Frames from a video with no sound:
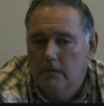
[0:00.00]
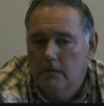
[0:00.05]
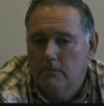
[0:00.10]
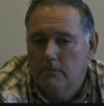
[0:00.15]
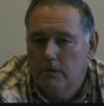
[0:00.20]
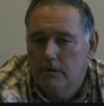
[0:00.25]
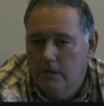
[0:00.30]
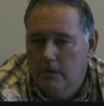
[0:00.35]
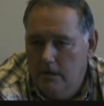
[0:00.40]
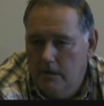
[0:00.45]

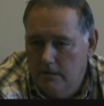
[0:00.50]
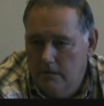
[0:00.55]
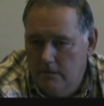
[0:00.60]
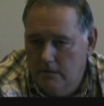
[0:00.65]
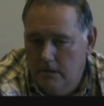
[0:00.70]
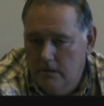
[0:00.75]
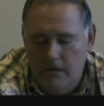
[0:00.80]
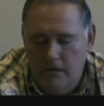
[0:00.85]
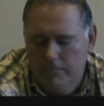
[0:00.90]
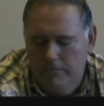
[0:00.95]
retired,
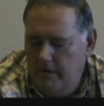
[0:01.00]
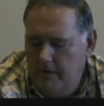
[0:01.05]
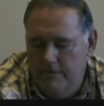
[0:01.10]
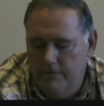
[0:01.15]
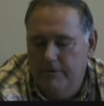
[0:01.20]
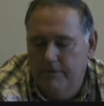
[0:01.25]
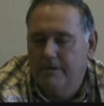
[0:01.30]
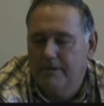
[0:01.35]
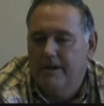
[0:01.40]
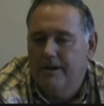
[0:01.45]
or not
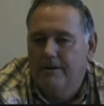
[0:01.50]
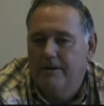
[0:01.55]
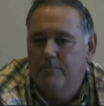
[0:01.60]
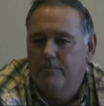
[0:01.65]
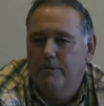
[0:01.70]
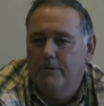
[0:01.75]
retired,